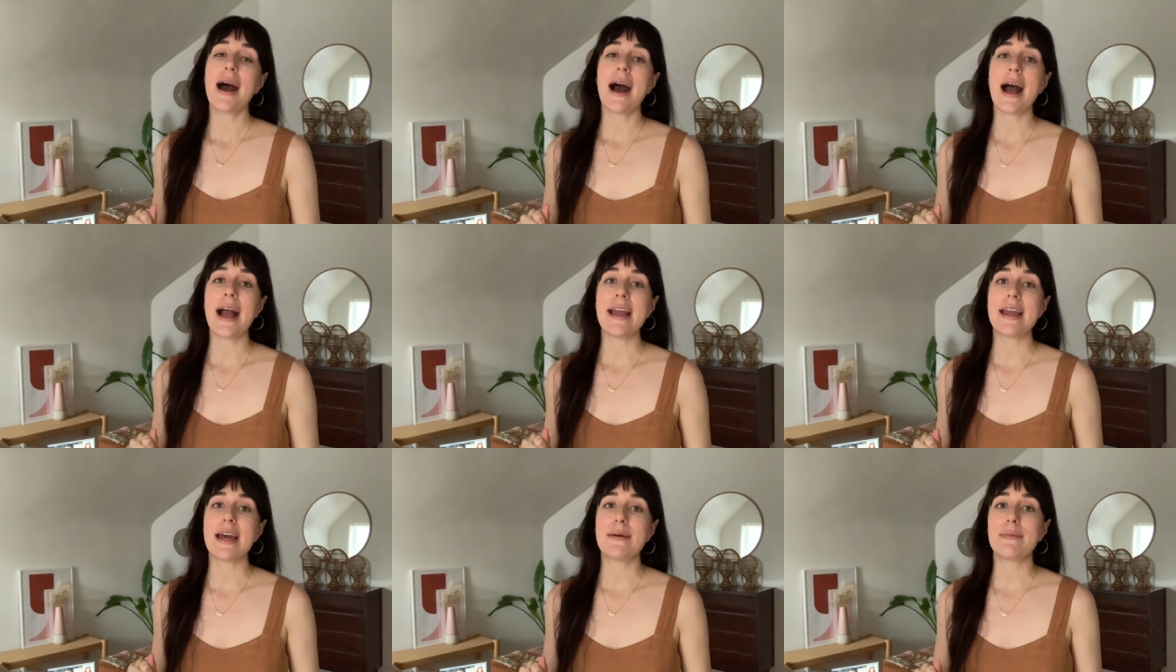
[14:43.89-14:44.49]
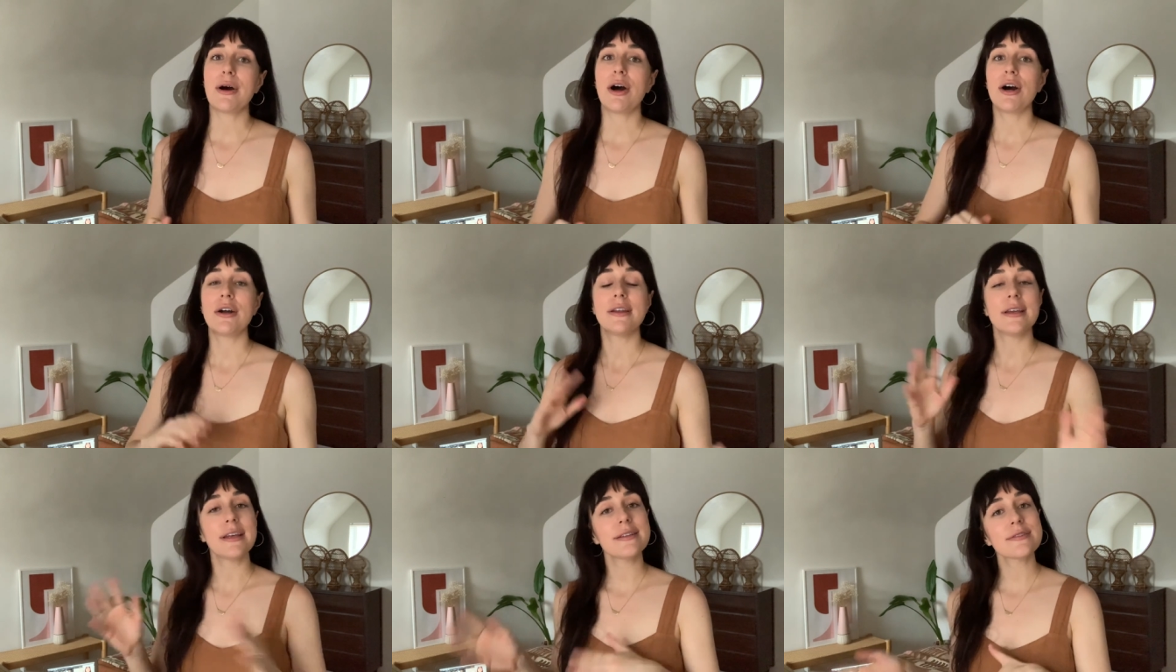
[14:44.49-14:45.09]
I am
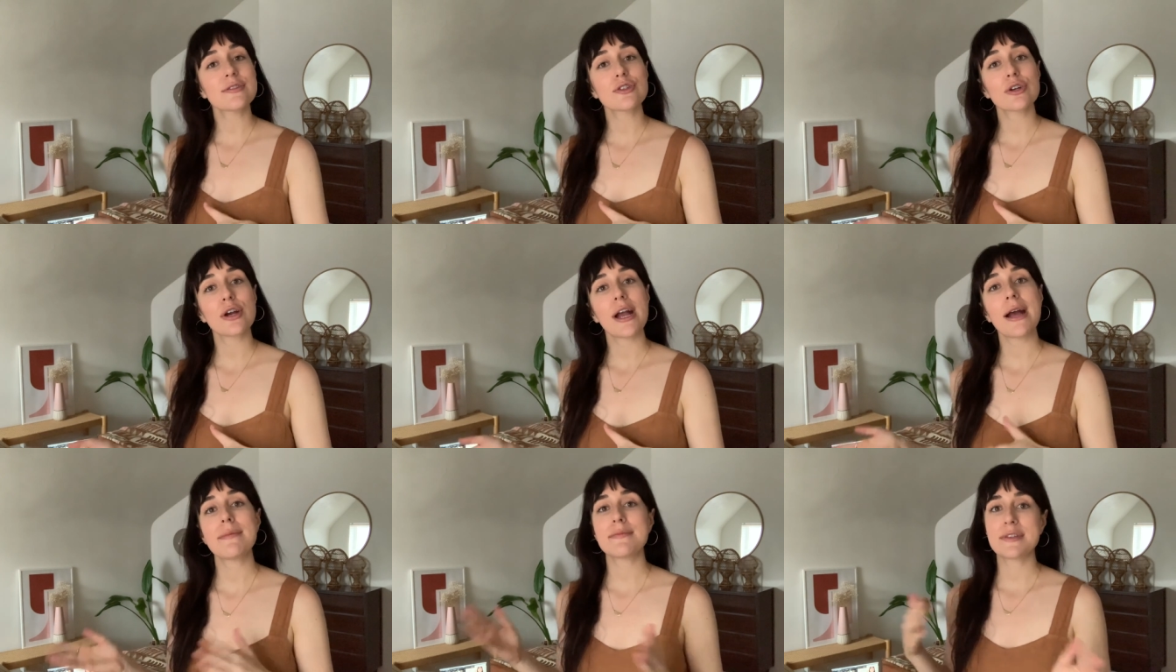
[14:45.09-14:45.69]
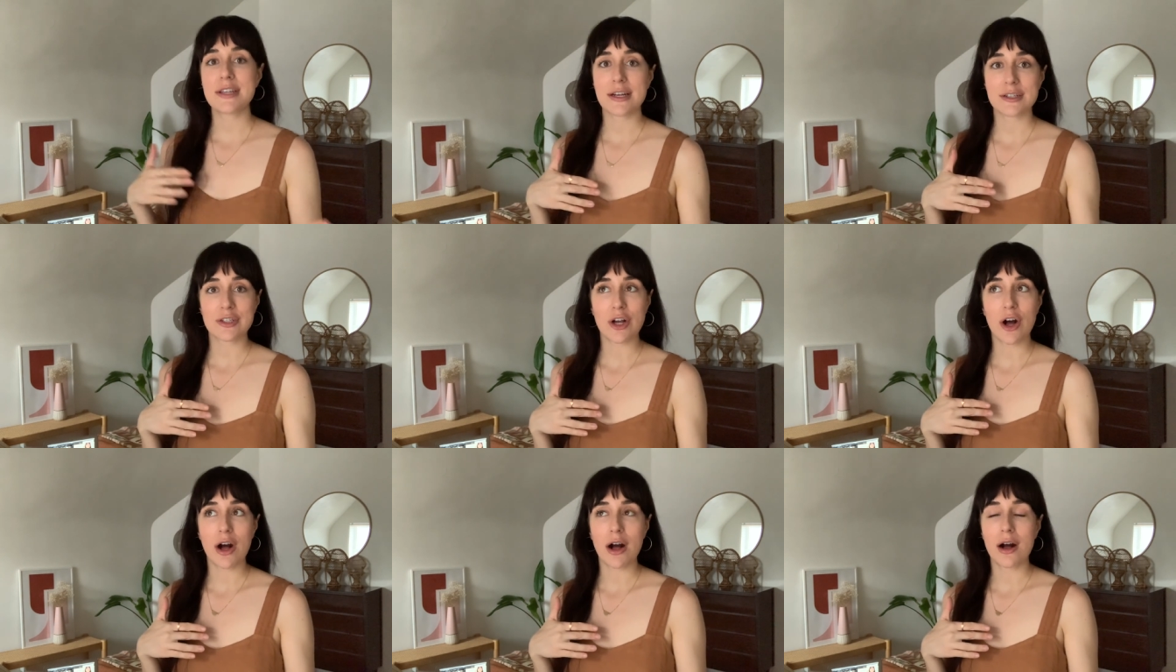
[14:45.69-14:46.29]
on Instagram,
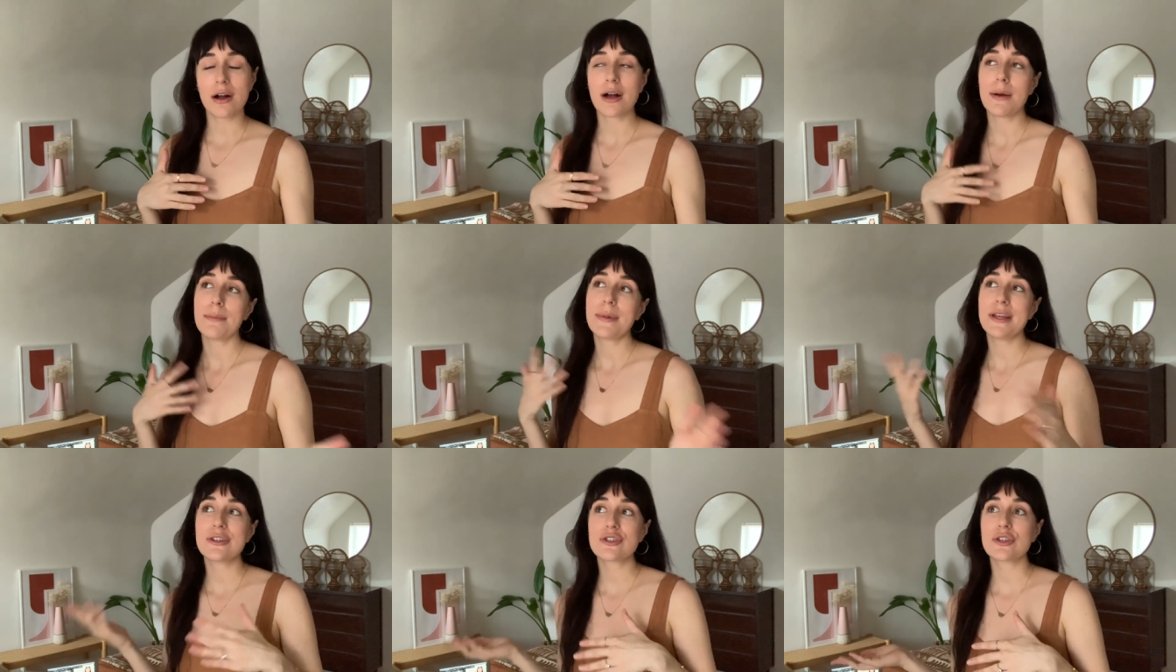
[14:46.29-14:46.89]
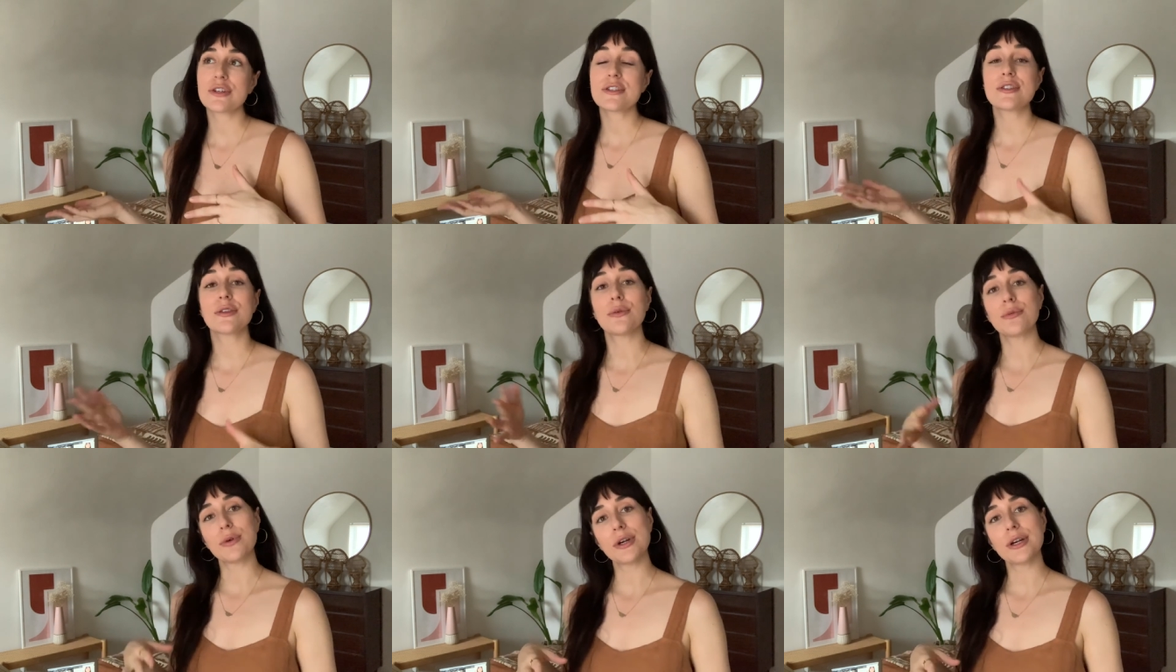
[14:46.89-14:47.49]
TikTok, Pinterest,
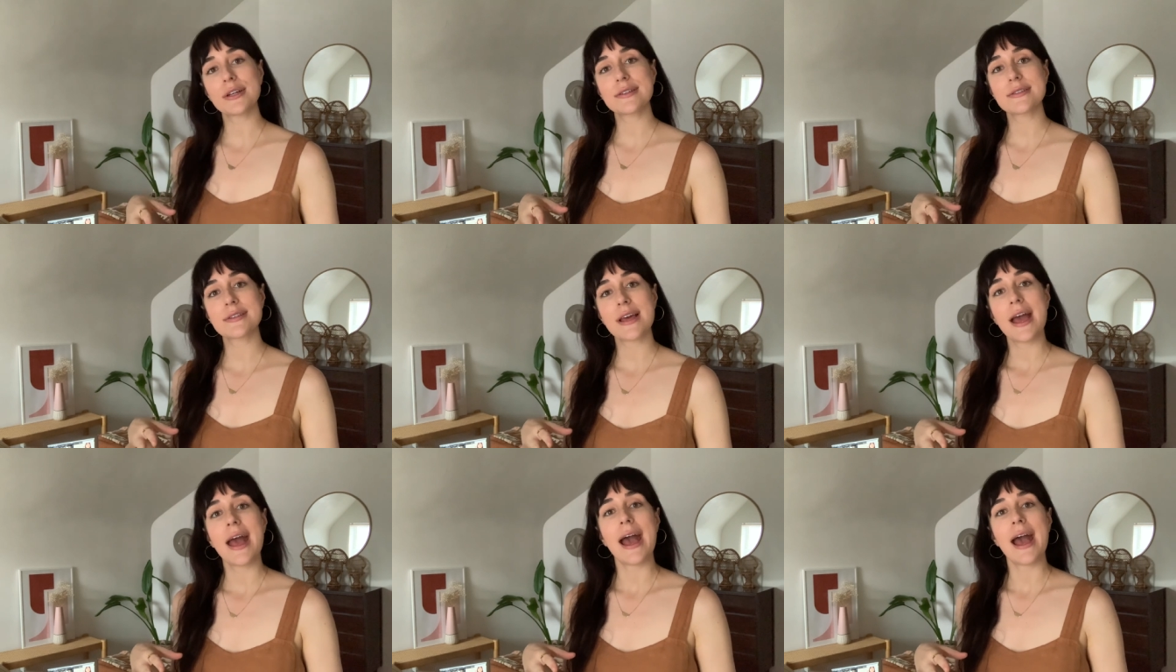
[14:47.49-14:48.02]
The Works,